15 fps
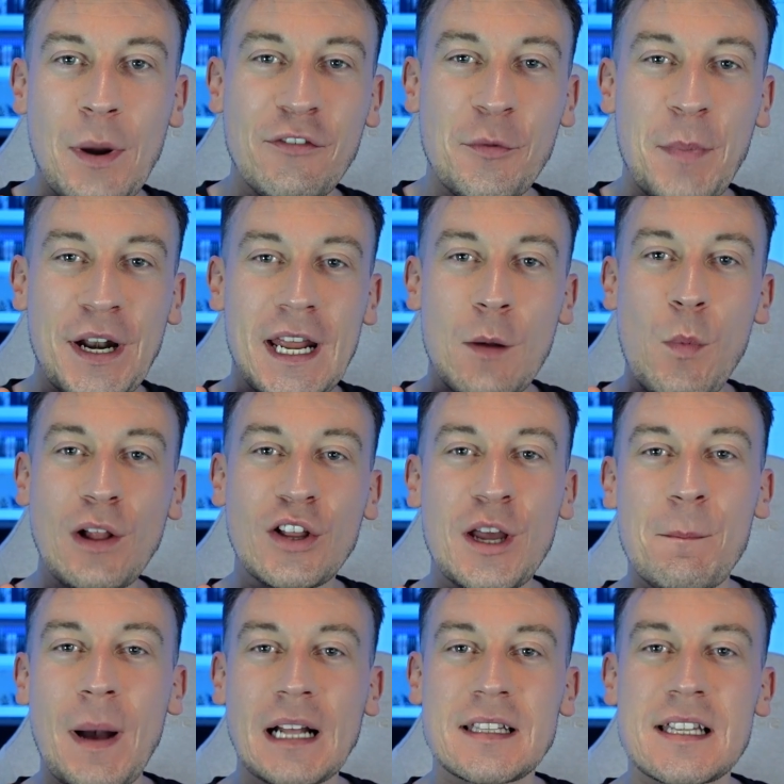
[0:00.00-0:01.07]
everybody and welcome
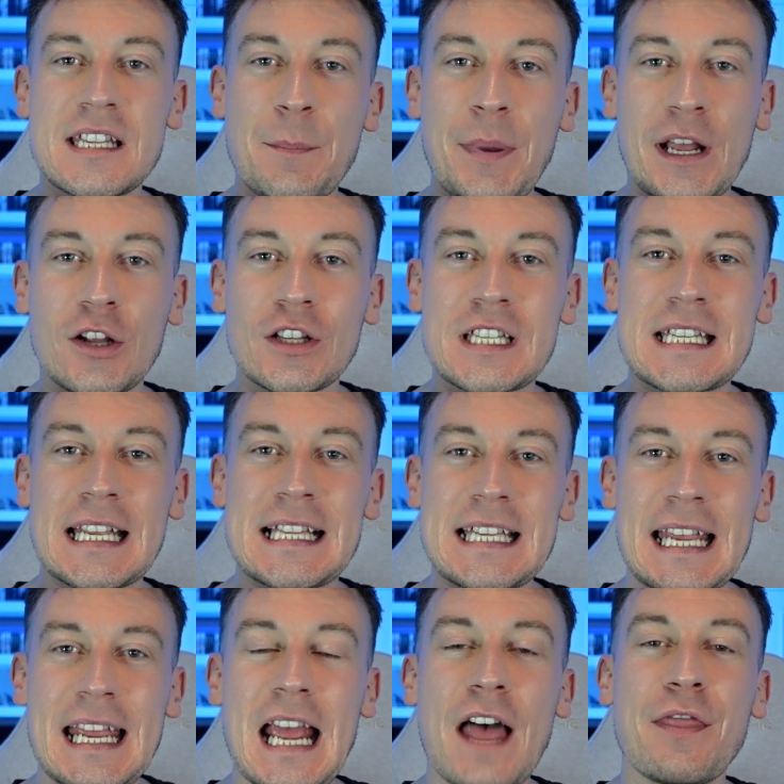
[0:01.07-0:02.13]
back to Typical
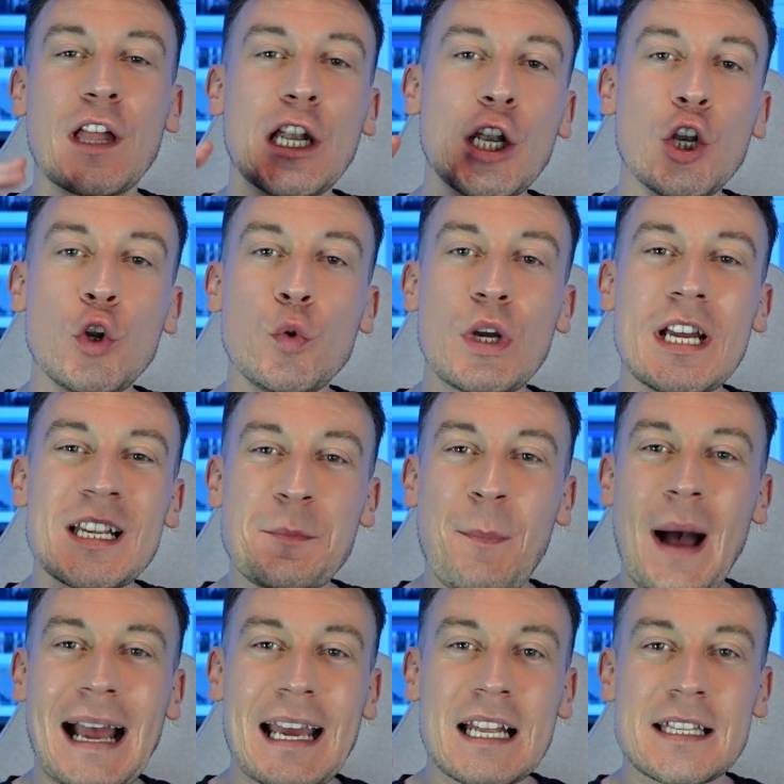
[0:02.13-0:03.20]
City. The Lucas
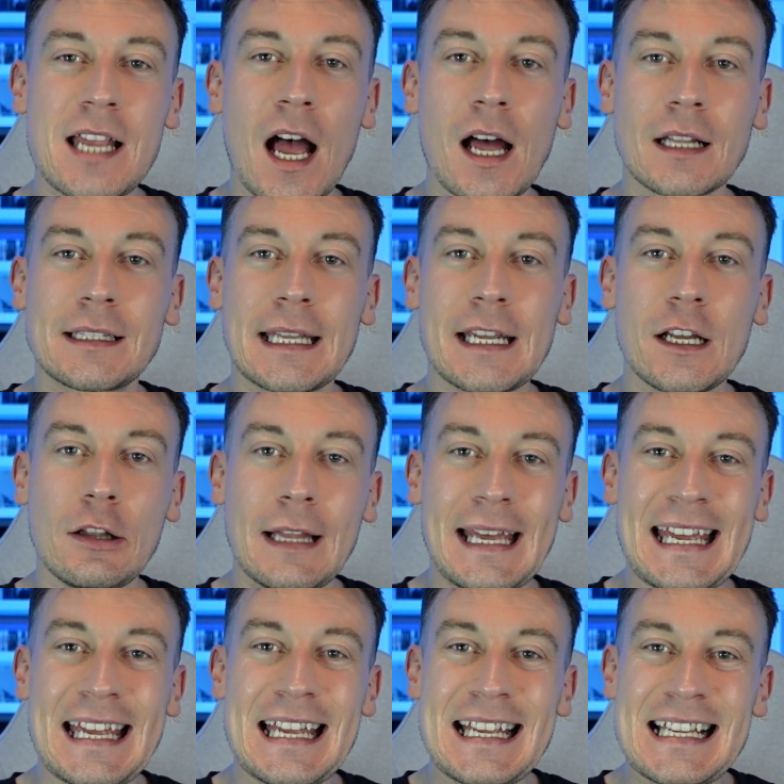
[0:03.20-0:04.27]
Paqueta deal
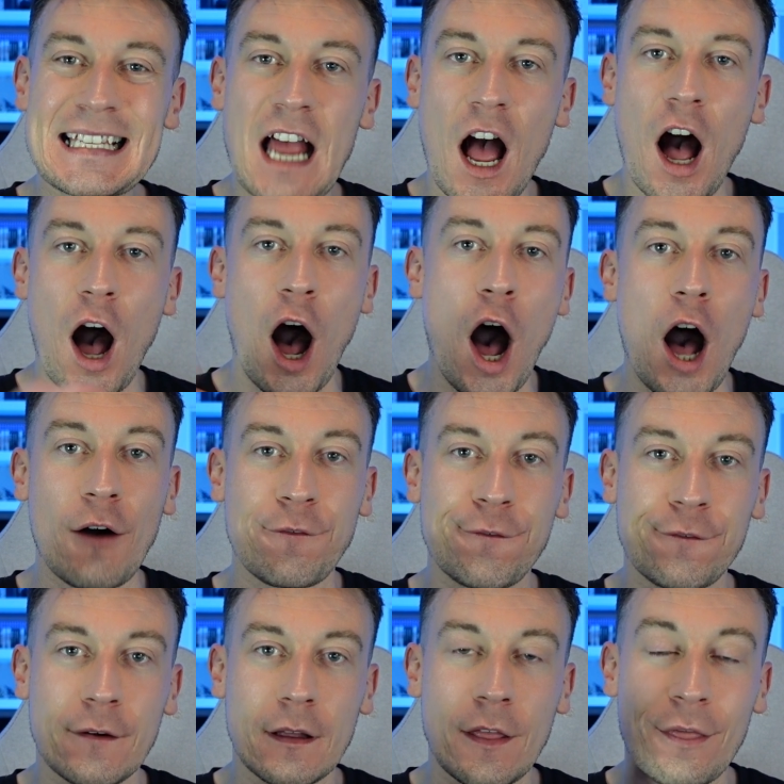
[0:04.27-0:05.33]
is
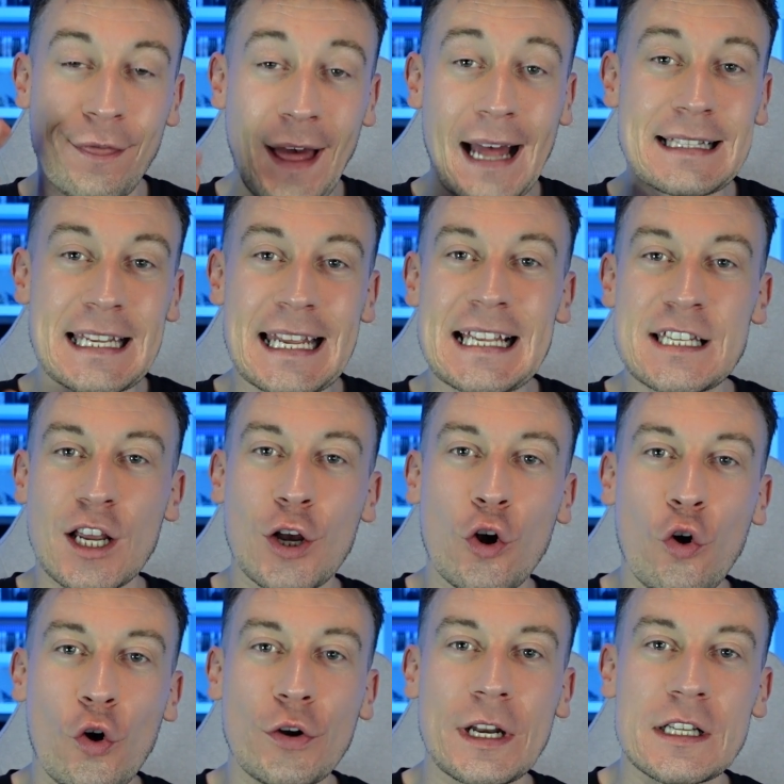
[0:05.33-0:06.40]
off. That is
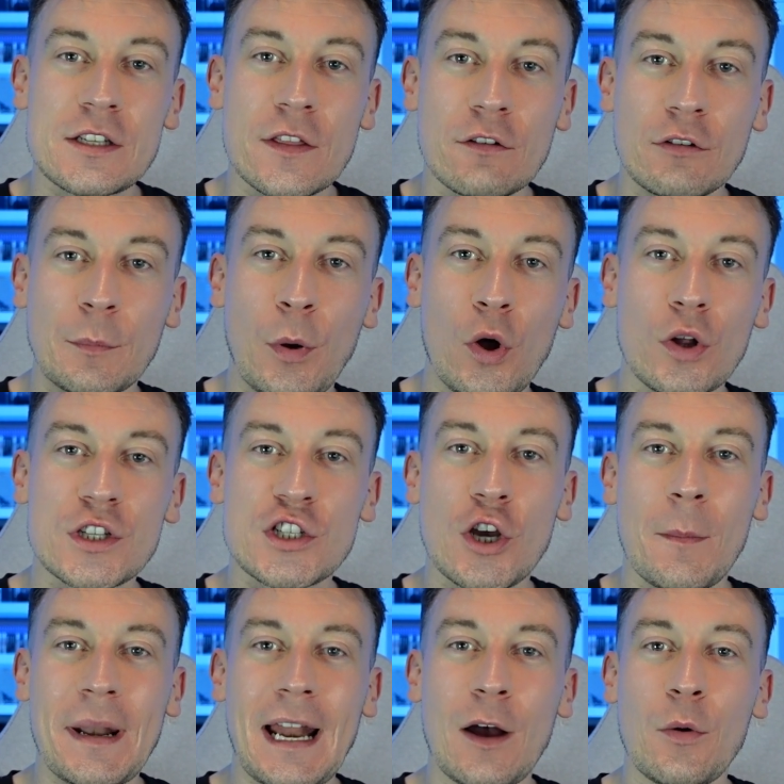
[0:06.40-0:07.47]
according to the reports
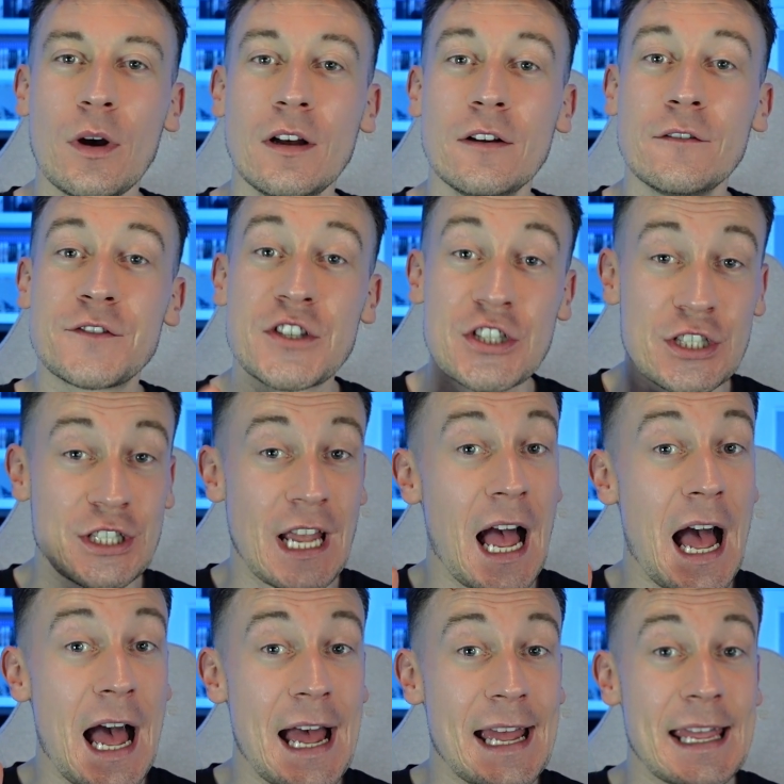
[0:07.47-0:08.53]
coming out of
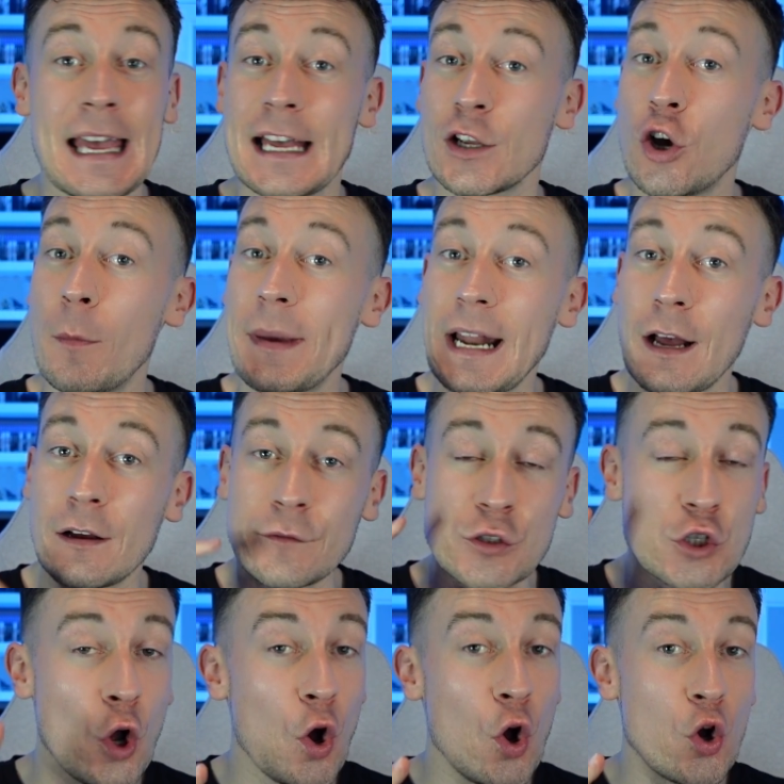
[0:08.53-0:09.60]
Sky, coming out of
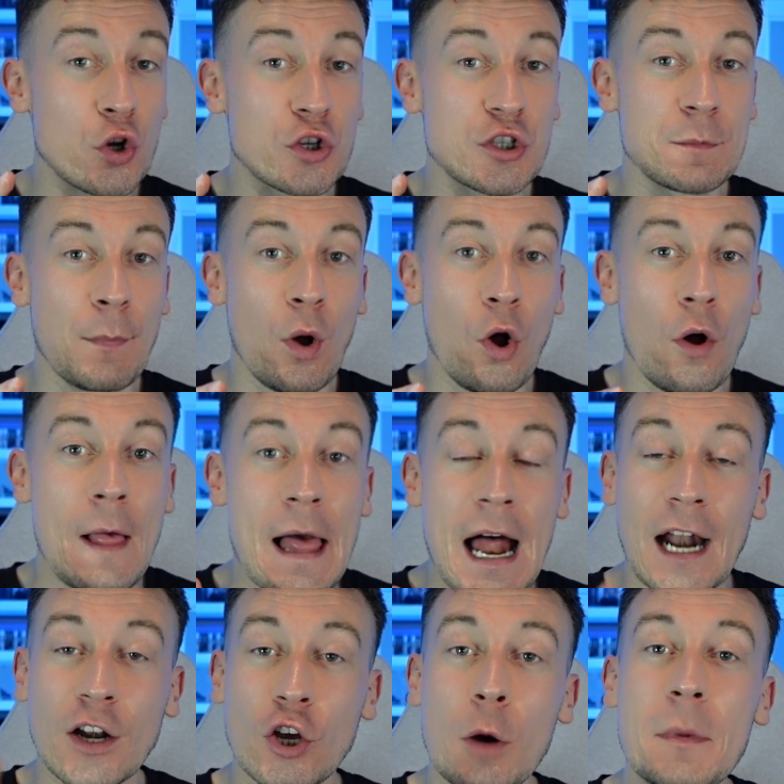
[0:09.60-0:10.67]
TalkSport,
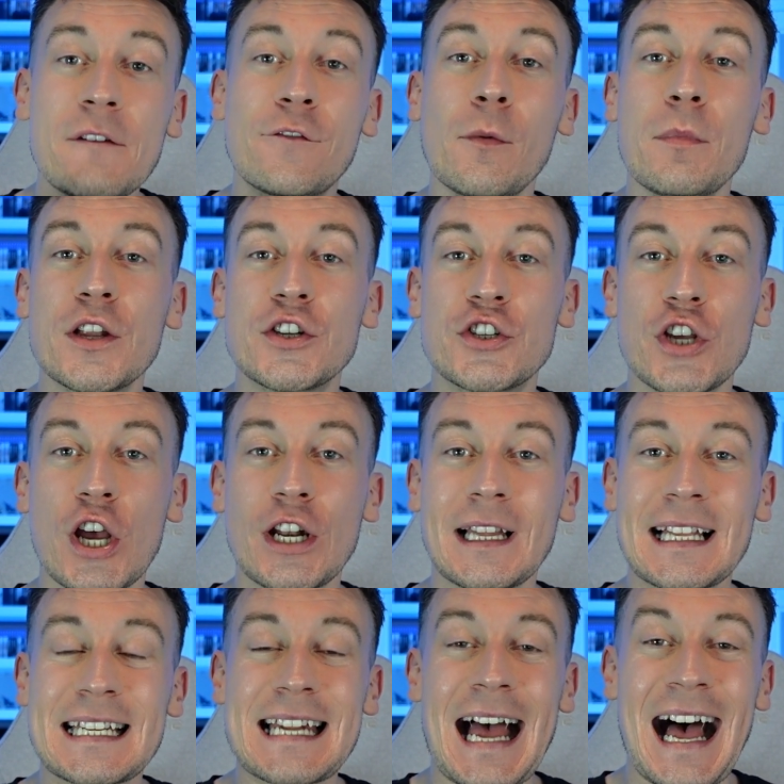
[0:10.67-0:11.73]
and coming from the
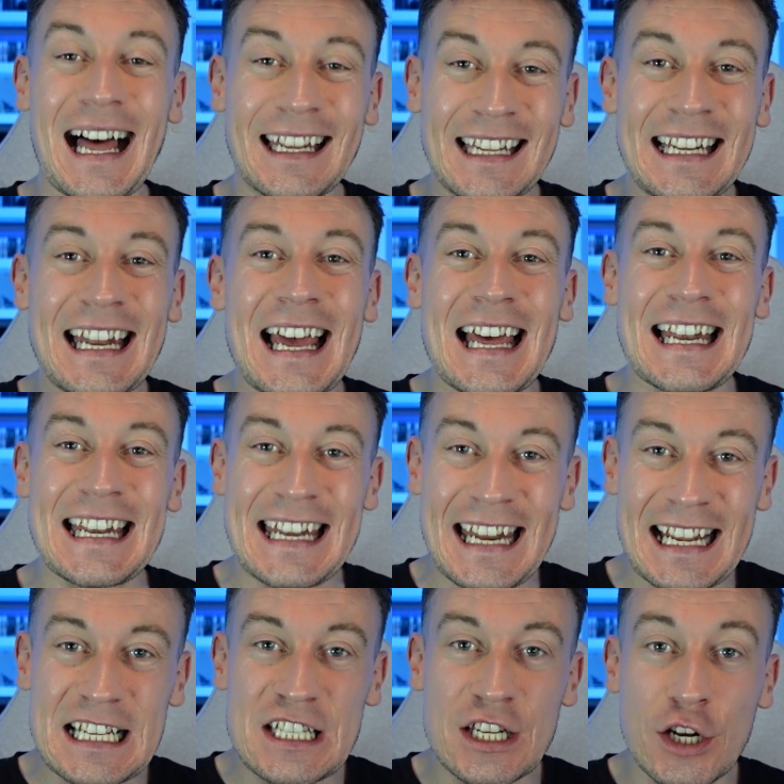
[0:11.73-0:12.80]
journalist Alan
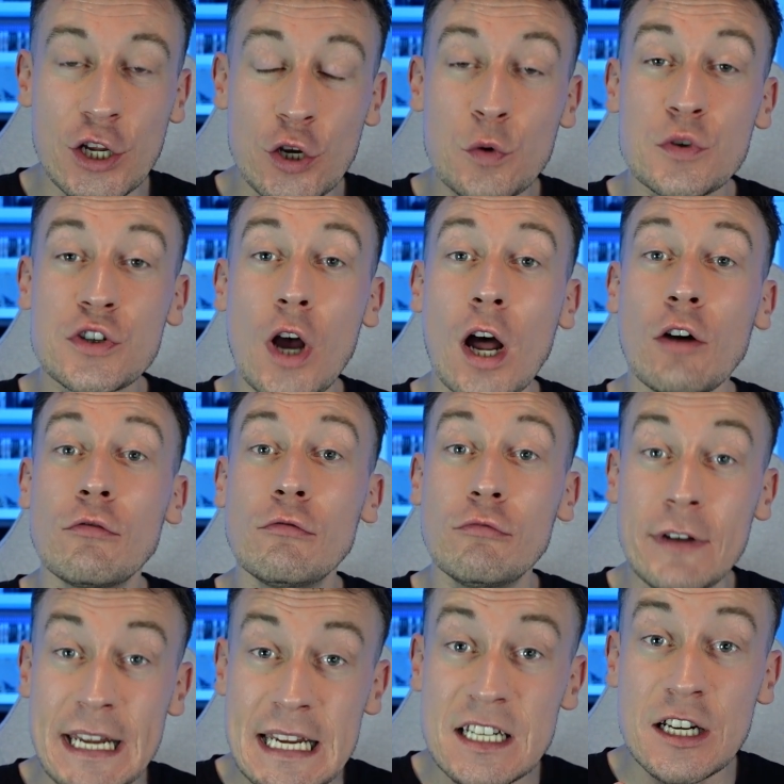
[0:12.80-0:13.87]
Nixon, who's got a
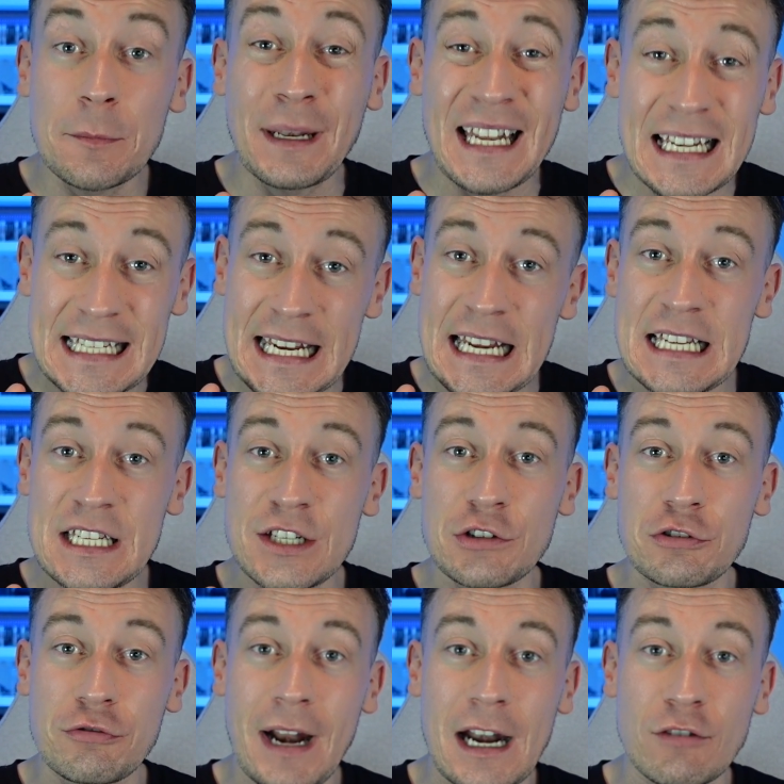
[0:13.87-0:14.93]
reasonably decent
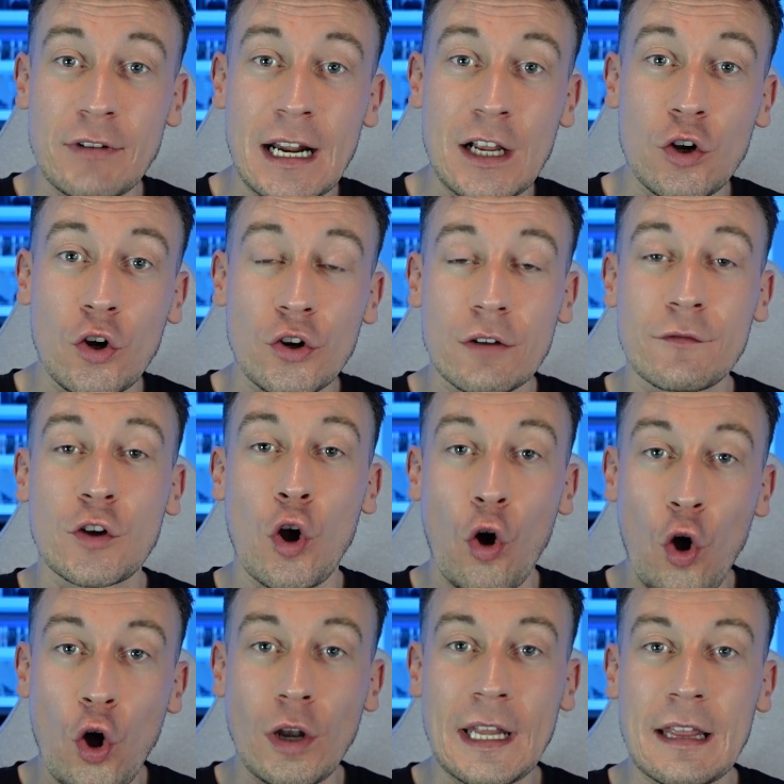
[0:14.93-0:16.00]
track record of
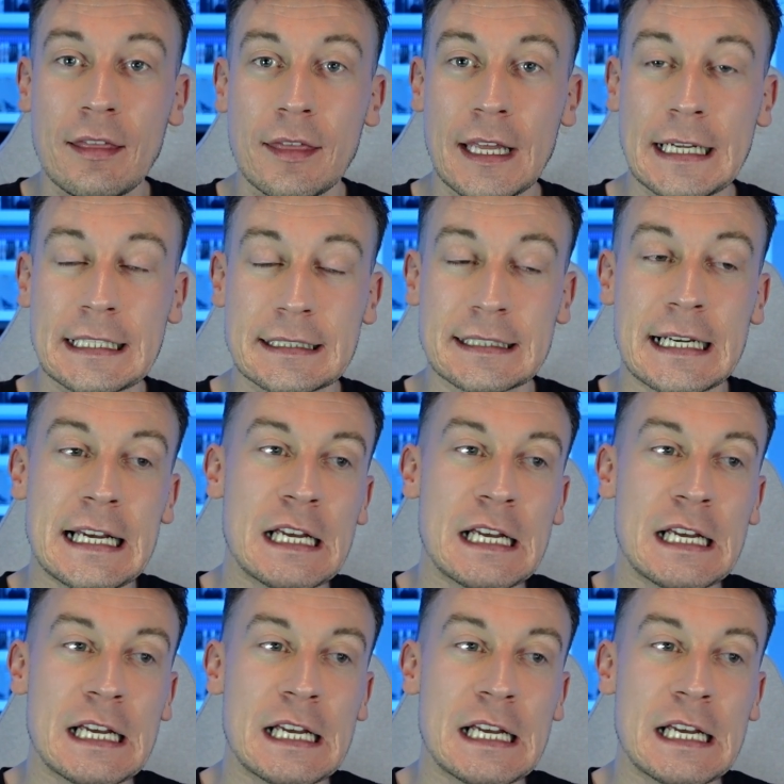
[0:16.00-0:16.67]
calling things.